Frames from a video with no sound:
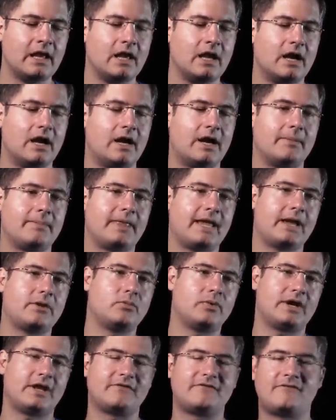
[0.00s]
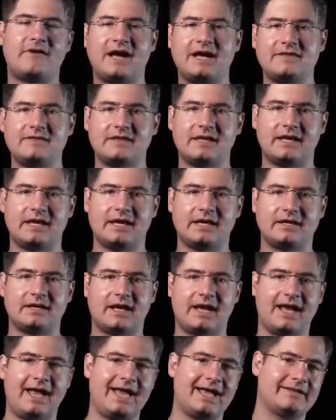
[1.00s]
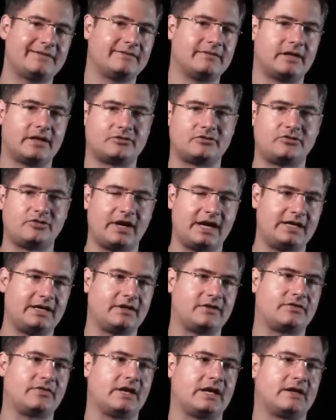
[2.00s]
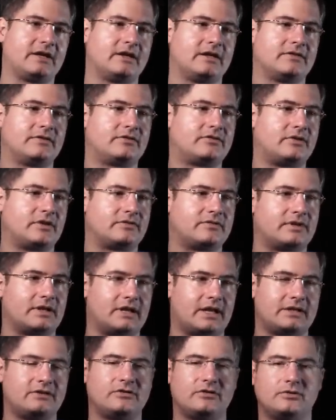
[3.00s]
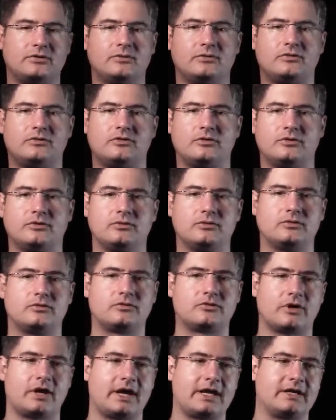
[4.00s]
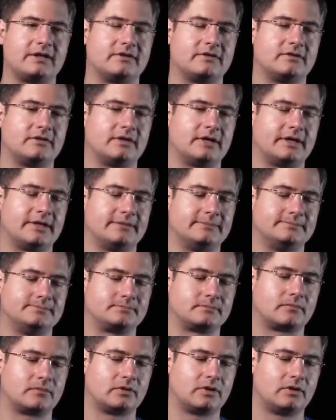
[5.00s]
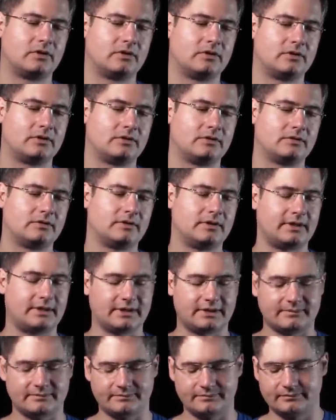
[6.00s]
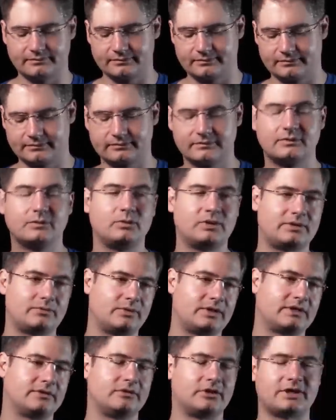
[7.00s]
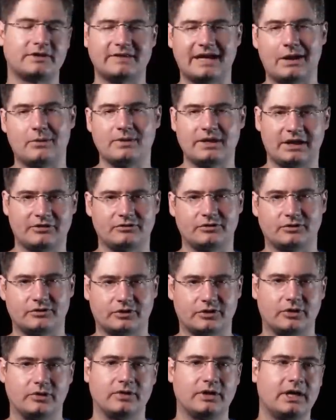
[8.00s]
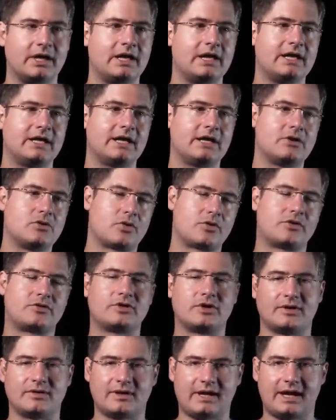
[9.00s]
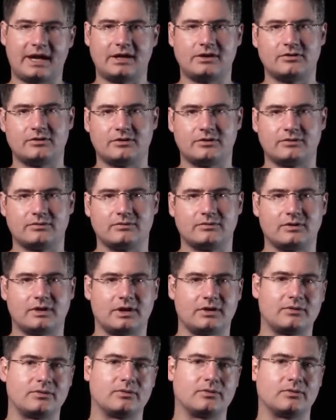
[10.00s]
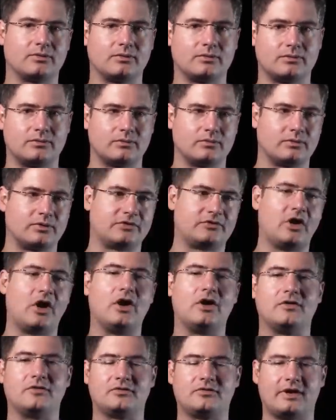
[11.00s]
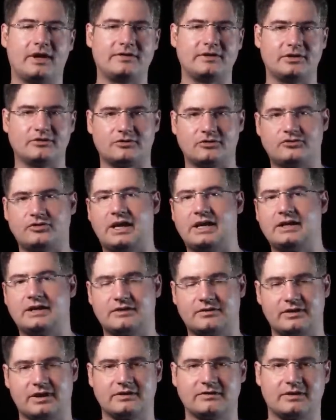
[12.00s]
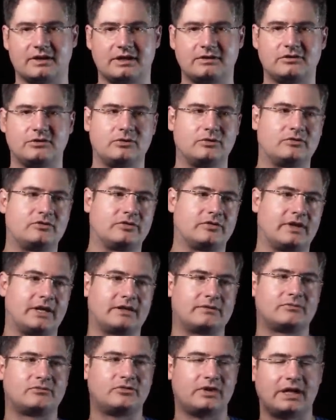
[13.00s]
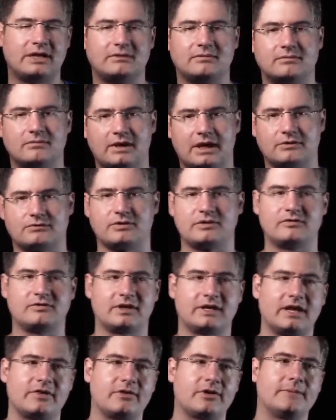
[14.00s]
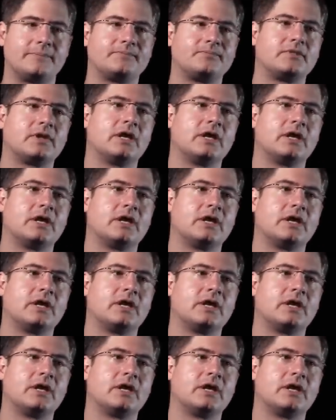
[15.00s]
Um, and when I find the hit, I had a chaining thing that, that I do to try and um, uh, we, we can look at that when we actually look at the code. In order to handle uh, resolves, uh, there's a chaining thing that I do to like chain entries together,